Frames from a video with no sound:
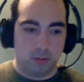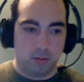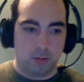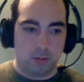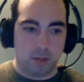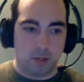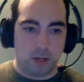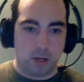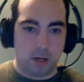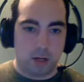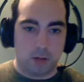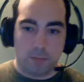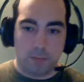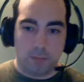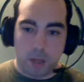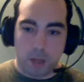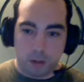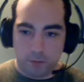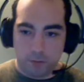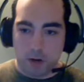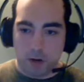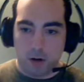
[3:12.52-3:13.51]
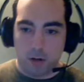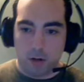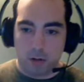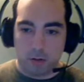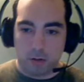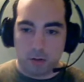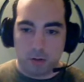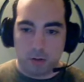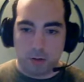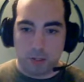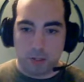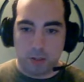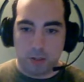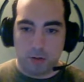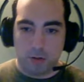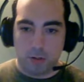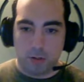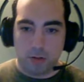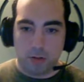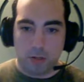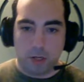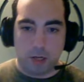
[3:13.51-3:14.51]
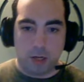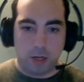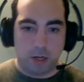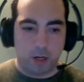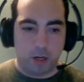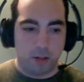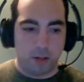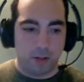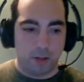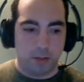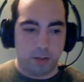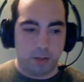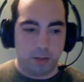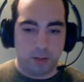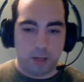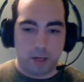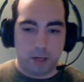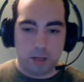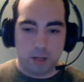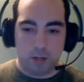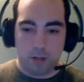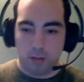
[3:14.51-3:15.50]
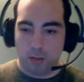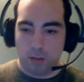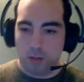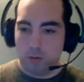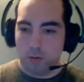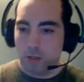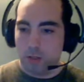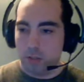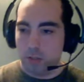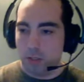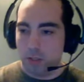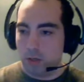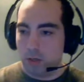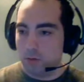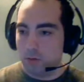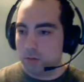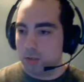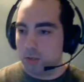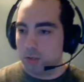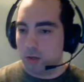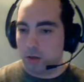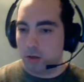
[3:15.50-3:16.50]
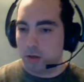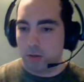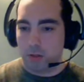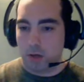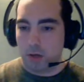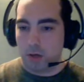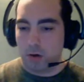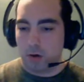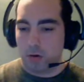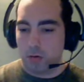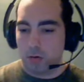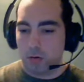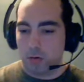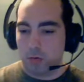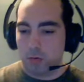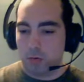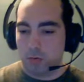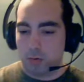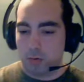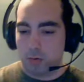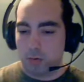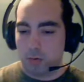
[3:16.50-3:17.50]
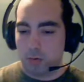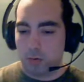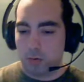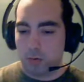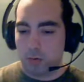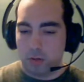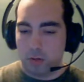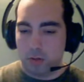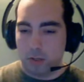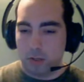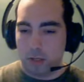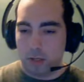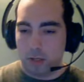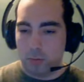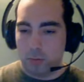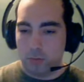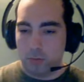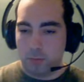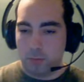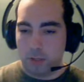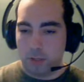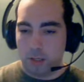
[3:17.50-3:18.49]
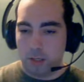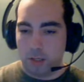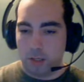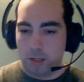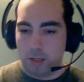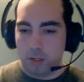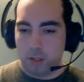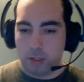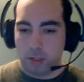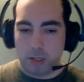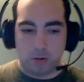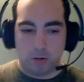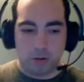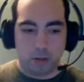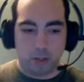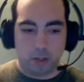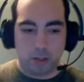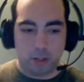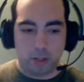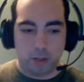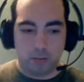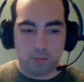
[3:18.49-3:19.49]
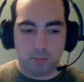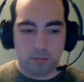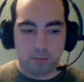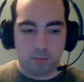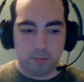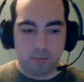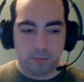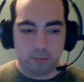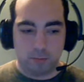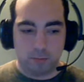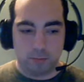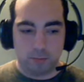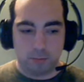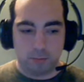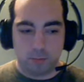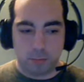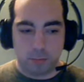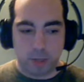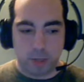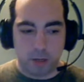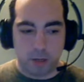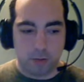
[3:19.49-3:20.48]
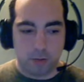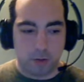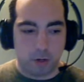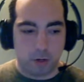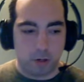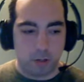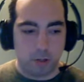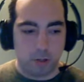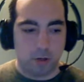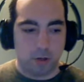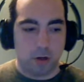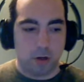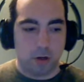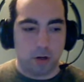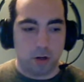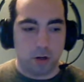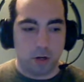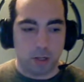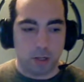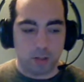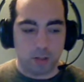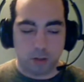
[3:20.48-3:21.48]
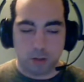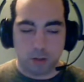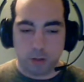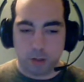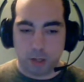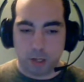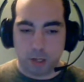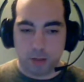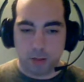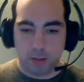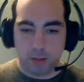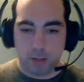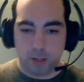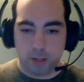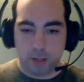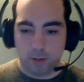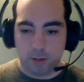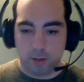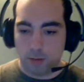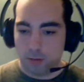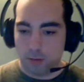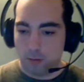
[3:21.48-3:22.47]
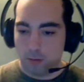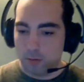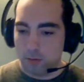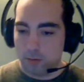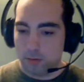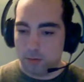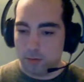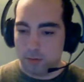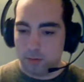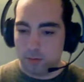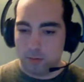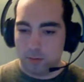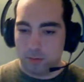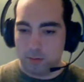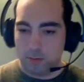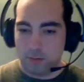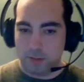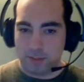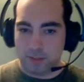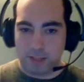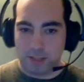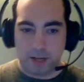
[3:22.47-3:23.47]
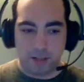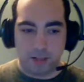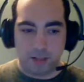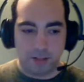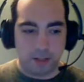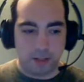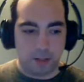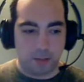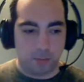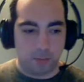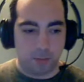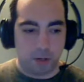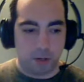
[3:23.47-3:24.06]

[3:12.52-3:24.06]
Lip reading: male Varigal that you can use, although it would be generally kind of on your honor not to look at the stats, I suppose.